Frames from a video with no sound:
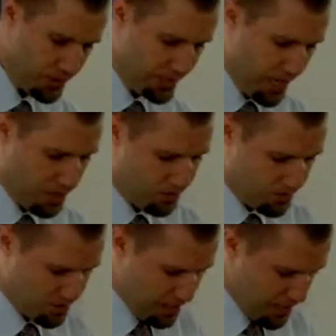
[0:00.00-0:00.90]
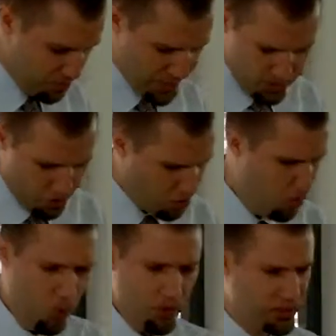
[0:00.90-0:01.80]
Now, and we know
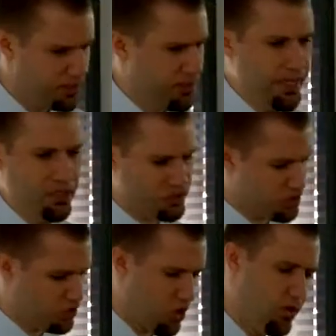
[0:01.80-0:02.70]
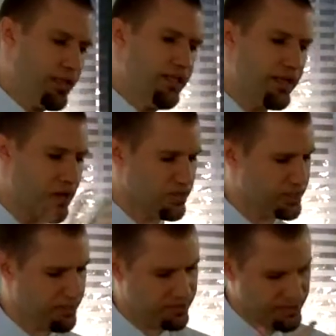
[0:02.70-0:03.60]
all the details historically, how in
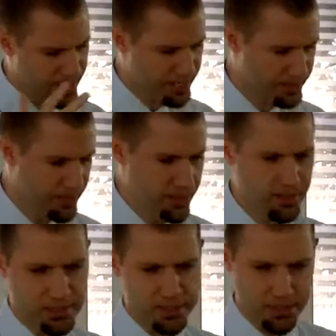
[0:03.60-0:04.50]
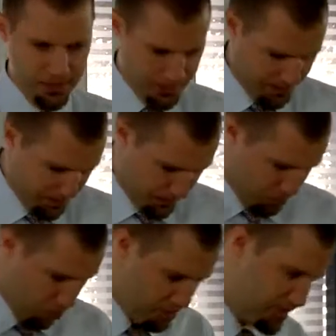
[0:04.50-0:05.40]
70 AD
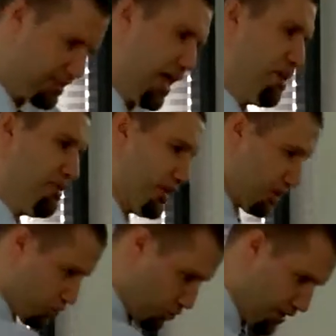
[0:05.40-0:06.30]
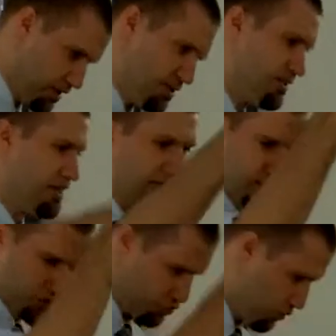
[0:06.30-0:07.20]
the Romans came and they destroyed the city,
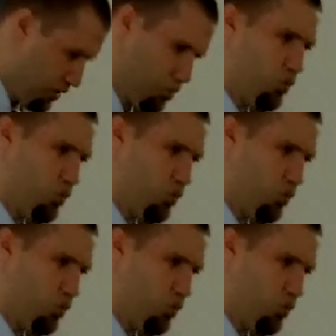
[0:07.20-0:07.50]
they destroyed the